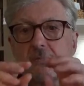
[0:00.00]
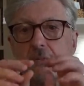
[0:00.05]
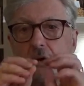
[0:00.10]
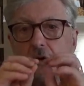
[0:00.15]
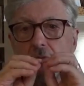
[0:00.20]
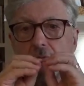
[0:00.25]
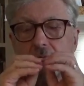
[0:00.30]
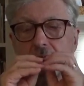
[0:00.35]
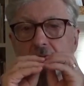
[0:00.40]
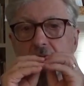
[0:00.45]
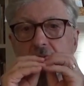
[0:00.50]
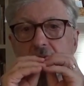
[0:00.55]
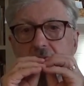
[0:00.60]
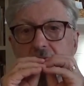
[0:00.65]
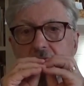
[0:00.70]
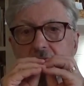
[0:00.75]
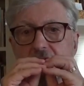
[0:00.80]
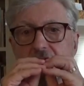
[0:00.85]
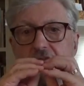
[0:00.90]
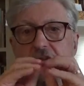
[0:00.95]
moment
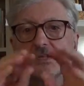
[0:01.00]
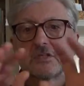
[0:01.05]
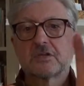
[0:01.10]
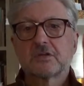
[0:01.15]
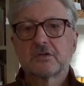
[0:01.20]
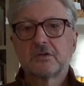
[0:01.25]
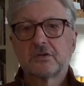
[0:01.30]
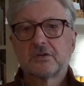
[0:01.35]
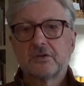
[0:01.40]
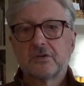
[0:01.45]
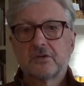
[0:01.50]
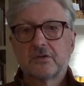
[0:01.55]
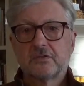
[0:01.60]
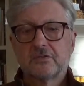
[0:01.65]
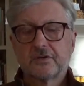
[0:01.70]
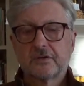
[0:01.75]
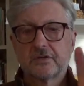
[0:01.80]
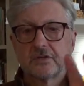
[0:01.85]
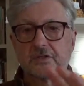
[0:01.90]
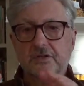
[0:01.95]
when the physical
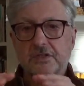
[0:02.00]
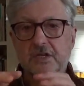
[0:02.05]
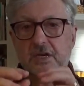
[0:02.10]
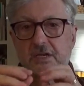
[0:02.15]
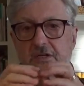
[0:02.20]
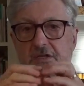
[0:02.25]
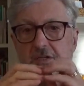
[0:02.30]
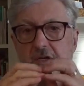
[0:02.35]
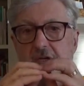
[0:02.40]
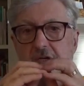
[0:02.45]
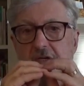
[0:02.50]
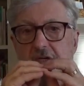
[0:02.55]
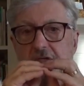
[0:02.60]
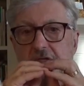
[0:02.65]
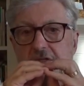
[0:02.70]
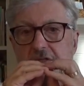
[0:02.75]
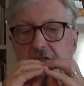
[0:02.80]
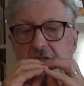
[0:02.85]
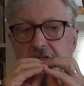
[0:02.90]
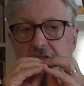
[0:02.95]
universe takes on
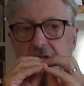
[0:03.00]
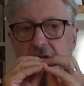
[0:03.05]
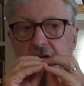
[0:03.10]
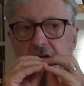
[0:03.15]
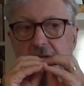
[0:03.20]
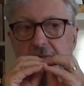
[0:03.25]
its